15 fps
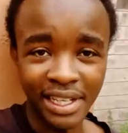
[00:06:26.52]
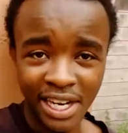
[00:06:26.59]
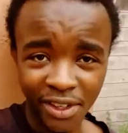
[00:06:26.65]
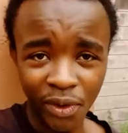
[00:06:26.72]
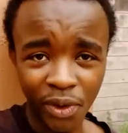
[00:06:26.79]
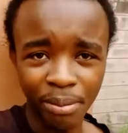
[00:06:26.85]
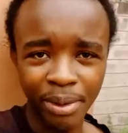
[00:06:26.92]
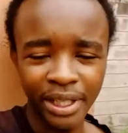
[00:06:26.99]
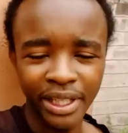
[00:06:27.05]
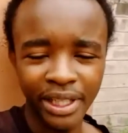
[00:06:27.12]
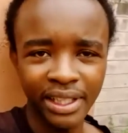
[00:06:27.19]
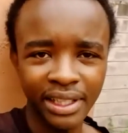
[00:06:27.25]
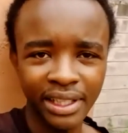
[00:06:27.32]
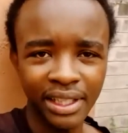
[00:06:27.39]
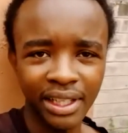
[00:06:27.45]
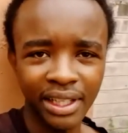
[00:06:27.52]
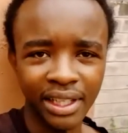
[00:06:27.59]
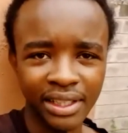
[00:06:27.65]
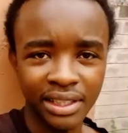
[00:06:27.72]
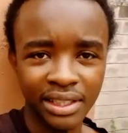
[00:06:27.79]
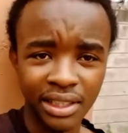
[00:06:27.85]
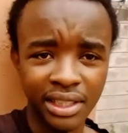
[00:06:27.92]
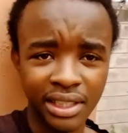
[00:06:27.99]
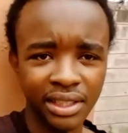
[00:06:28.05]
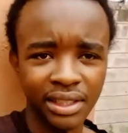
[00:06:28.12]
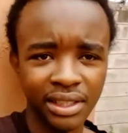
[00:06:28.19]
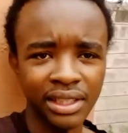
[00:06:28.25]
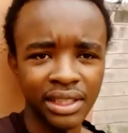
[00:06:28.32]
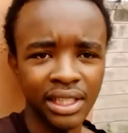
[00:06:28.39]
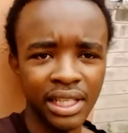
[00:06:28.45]
Nairobi city,
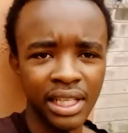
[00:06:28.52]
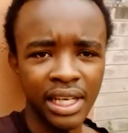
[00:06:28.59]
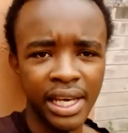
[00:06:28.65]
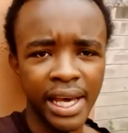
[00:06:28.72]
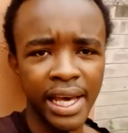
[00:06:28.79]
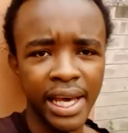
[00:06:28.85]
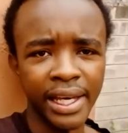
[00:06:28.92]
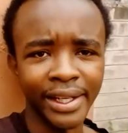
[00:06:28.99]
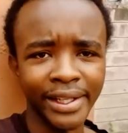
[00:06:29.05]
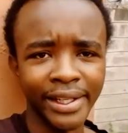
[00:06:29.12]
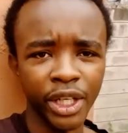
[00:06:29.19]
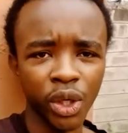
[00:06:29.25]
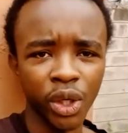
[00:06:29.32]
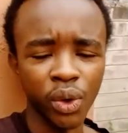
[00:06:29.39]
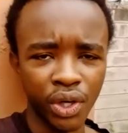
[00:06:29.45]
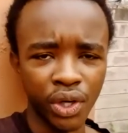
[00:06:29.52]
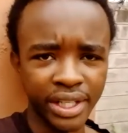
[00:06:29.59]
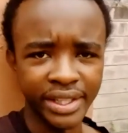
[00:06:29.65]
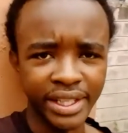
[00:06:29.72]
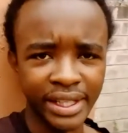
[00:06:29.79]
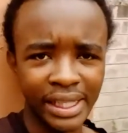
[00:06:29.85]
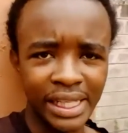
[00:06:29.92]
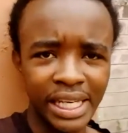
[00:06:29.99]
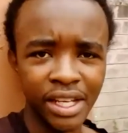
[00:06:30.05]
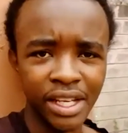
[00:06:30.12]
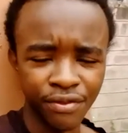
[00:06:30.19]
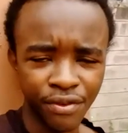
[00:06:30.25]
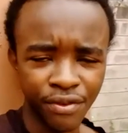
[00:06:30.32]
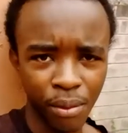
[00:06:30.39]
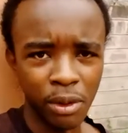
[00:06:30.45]
and you look at the
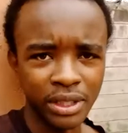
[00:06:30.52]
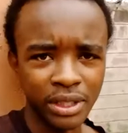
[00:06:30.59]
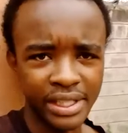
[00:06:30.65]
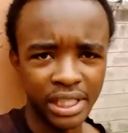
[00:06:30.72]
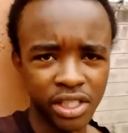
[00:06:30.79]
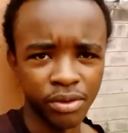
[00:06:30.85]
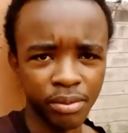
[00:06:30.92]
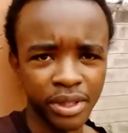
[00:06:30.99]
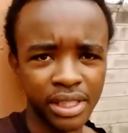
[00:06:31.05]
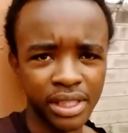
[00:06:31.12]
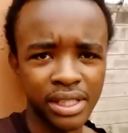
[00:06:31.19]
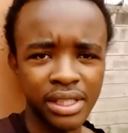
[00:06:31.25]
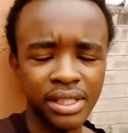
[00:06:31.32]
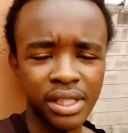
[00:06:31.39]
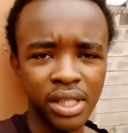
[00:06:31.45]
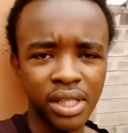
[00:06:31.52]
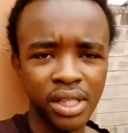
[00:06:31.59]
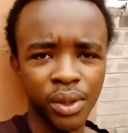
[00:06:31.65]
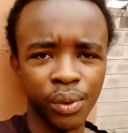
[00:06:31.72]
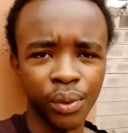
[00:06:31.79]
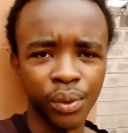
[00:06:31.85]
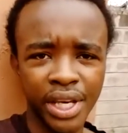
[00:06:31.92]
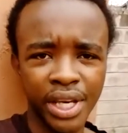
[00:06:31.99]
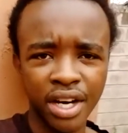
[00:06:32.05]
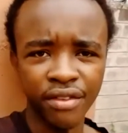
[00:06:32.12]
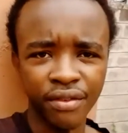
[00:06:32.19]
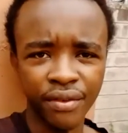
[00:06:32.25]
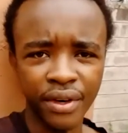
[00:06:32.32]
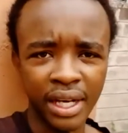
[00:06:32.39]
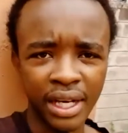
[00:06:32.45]
informal settlements, we
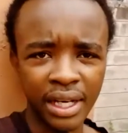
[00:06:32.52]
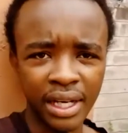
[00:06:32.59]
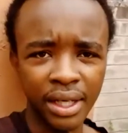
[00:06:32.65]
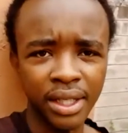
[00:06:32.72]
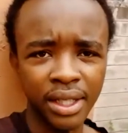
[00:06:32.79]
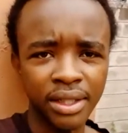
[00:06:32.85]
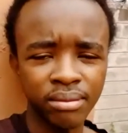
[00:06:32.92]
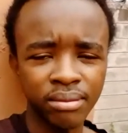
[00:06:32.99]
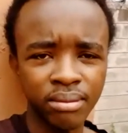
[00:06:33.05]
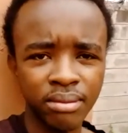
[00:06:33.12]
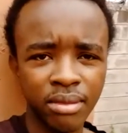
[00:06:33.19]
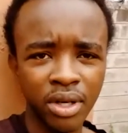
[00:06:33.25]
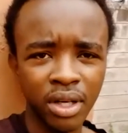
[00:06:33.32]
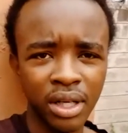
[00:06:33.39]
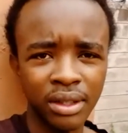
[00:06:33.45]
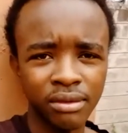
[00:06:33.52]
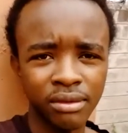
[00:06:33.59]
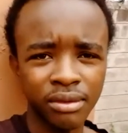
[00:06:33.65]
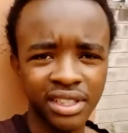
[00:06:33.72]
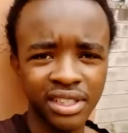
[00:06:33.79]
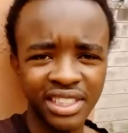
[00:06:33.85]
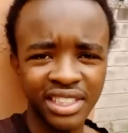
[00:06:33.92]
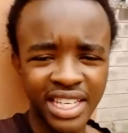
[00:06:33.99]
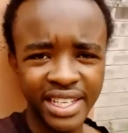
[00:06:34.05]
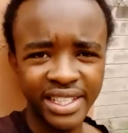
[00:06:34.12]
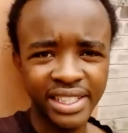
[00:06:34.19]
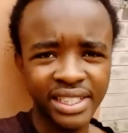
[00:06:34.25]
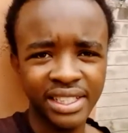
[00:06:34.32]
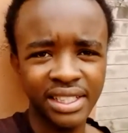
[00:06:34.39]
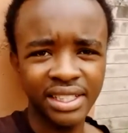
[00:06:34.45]
have
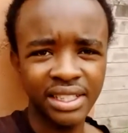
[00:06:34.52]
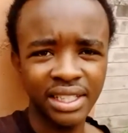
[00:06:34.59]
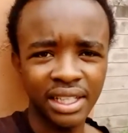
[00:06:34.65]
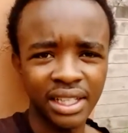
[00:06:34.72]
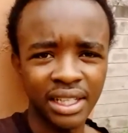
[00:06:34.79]
six